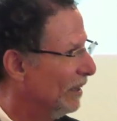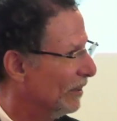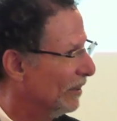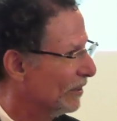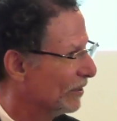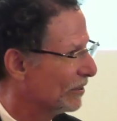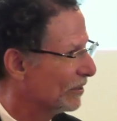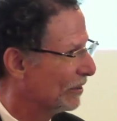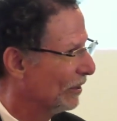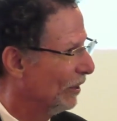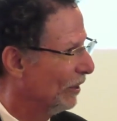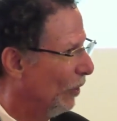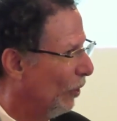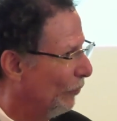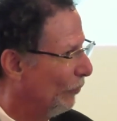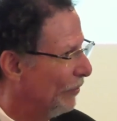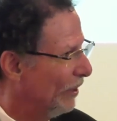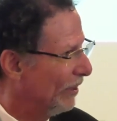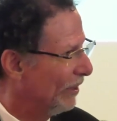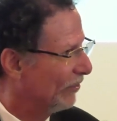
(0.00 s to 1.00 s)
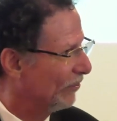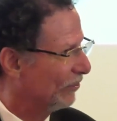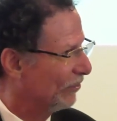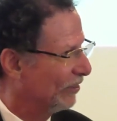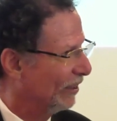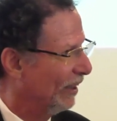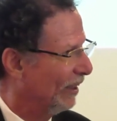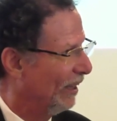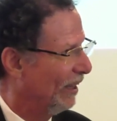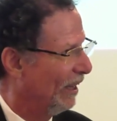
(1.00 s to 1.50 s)
years of
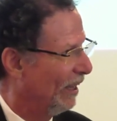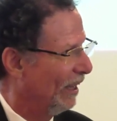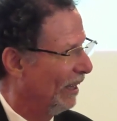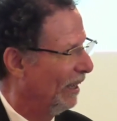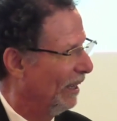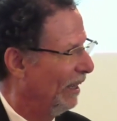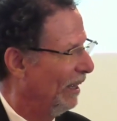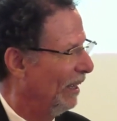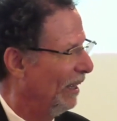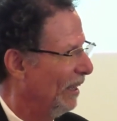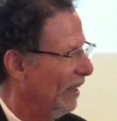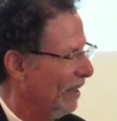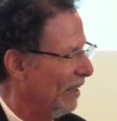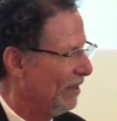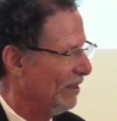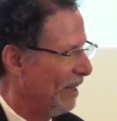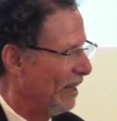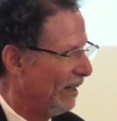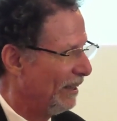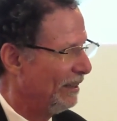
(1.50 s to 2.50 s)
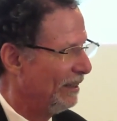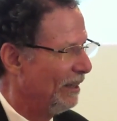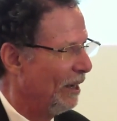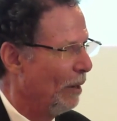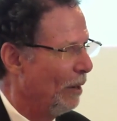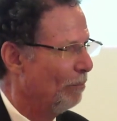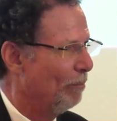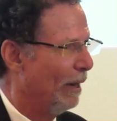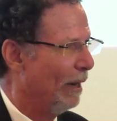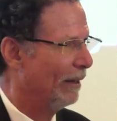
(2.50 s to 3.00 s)
this young
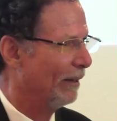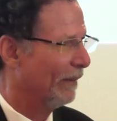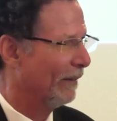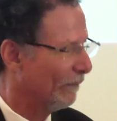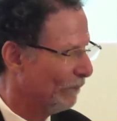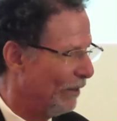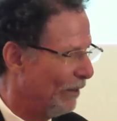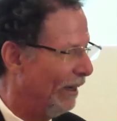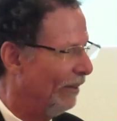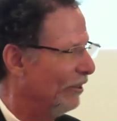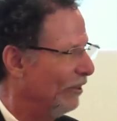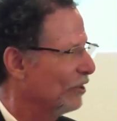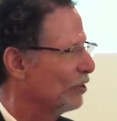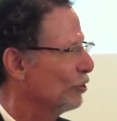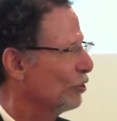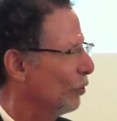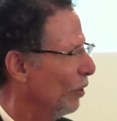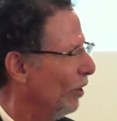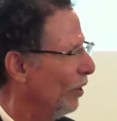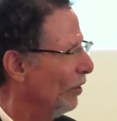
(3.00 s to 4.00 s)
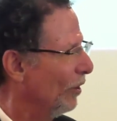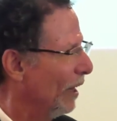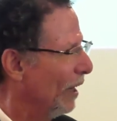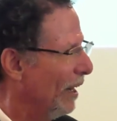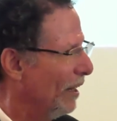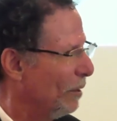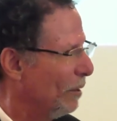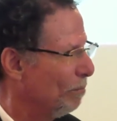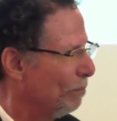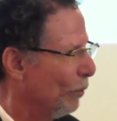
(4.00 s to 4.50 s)
but very
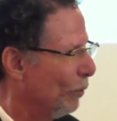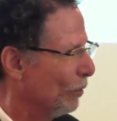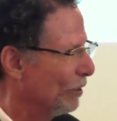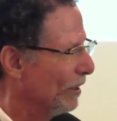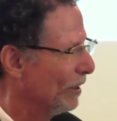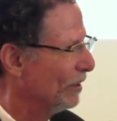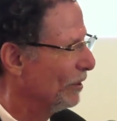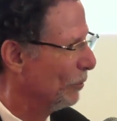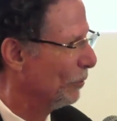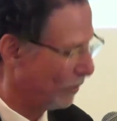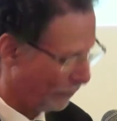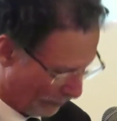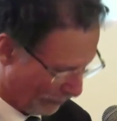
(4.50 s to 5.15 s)
strong and important